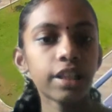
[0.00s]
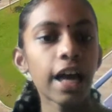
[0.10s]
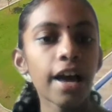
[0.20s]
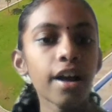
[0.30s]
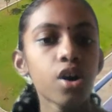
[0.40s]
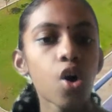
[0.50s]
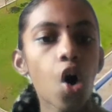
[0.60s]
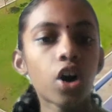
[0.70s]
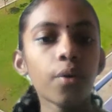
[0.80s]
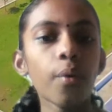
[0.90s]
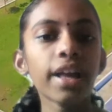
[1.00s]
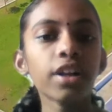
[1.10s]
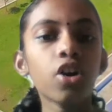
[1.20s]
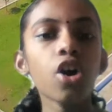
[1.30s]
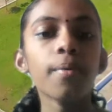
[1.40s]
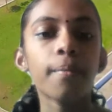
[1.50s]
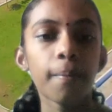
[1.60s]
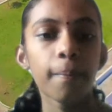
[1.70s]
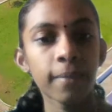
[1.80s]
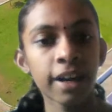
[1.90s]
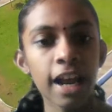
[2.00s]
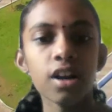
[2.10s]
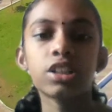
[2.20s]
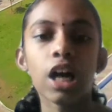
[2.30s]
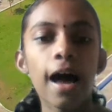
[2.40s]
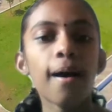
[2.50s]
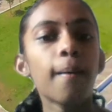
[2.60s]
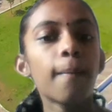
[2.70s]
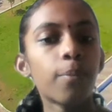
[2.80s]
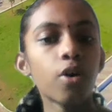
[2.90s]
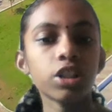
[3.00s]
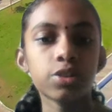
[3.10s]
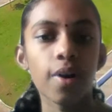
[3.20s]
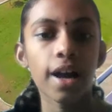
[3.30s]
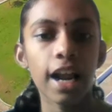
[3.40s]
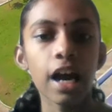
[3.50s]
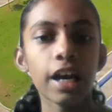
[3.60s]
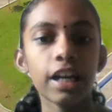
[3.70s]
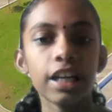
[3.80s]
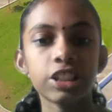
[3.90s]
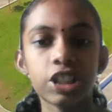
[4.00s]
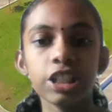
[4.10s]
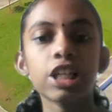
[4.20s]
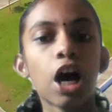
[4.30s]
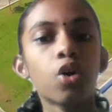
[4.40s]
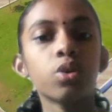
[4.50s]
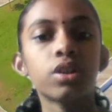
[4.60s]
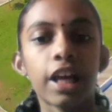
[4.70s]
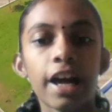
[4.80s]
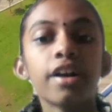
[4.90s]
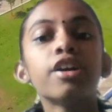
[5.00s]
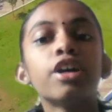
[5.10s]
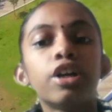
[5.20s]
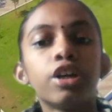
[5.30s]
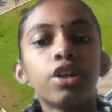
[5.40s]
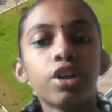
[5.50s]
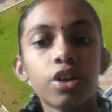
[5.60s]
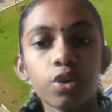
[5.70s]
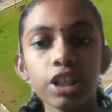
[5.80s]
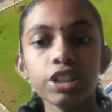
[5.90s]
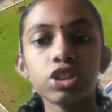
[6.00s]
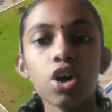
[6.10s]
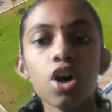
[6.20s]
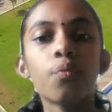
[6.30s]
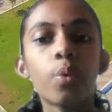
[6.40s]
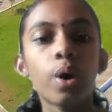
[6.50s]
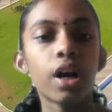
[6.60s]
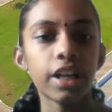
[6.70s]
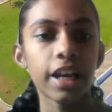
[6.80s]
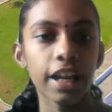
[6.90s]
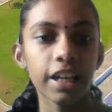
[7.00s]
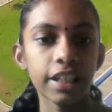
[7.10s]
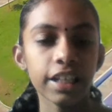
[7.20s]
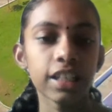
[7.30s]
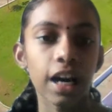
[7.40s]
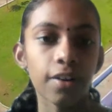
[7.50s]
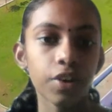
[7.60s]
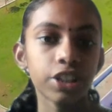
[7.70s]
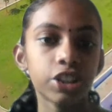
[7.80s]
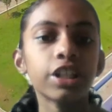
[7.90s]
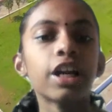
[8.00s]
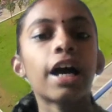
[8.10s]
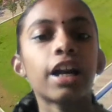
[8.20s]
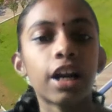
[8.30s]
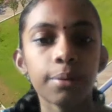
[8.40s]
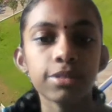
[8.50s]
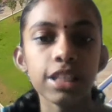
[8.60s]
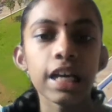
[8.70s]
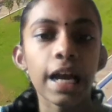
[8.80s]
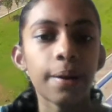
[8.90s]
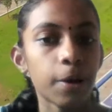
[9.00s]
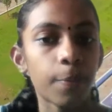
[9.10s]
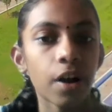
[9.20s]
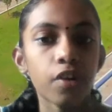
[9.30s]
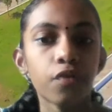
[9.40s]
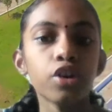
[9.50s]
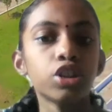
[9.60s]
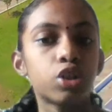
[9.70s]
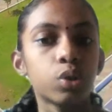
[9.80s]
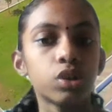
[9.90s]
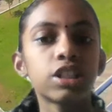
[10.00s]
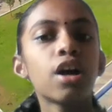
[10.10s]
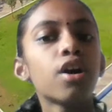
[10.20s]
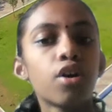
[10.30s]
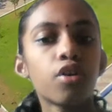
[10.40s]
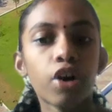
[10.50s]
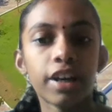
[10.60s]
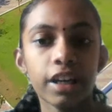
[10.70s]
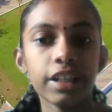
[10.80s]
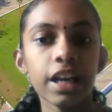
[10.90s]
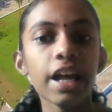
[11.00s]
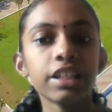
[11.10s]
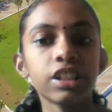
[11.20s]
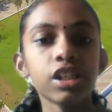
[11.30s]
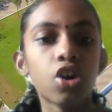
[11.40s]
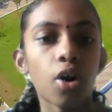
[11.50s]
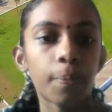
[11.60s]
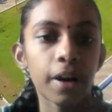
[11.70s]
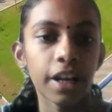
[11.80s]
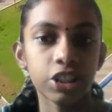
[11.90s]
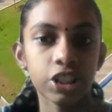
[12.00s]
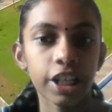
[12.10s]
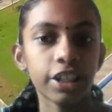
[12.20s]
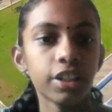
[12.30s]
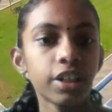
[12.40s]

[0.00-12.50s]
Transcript: The Okavango Delta, Botswana illustrates how the UNESCO World Heritage Convention and Ramsar can be powerful tools for international cooperation